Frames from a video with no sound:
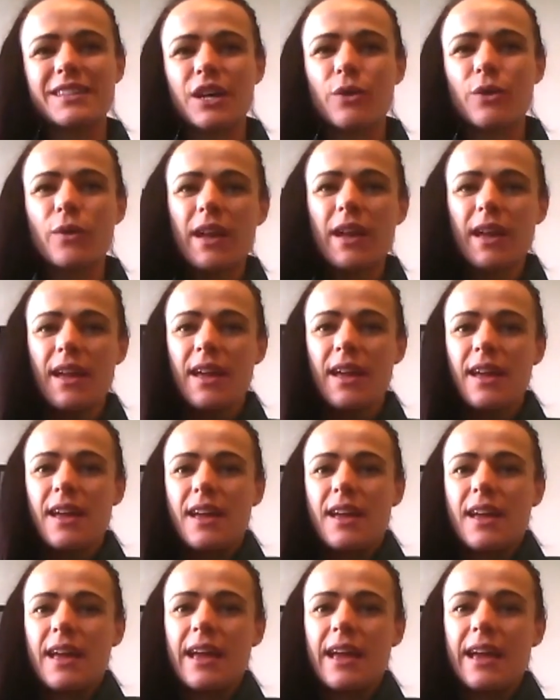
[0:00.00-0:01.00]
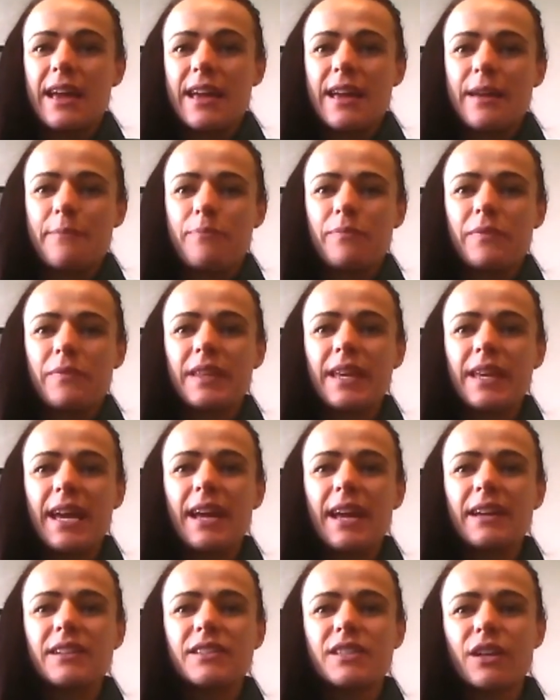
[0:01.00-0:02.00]
So
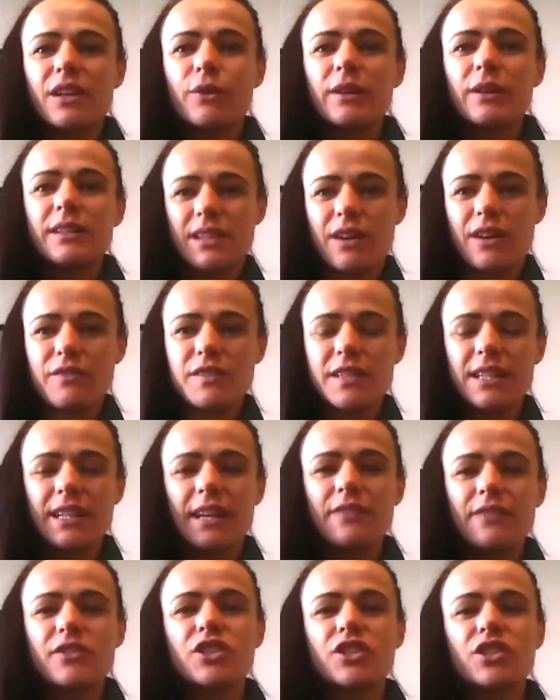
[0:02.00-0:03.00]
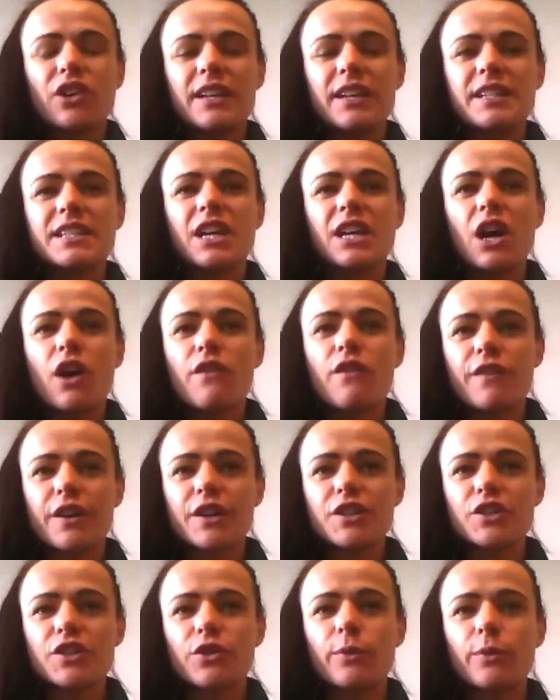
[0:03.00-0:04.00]
so it's obviously they've decided to go
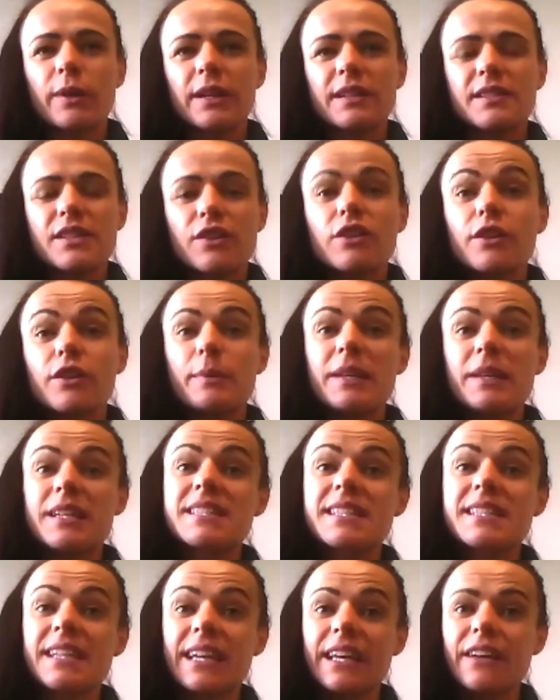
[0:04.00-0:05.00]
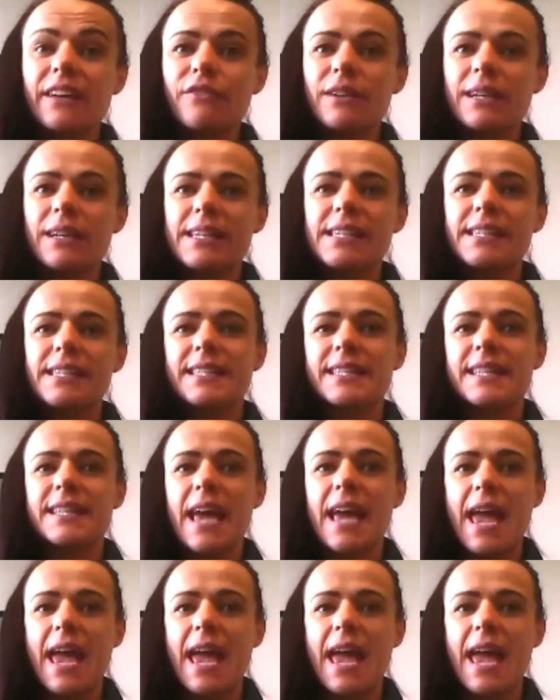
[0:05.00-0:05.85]
virtual with it. So there'll be a skill released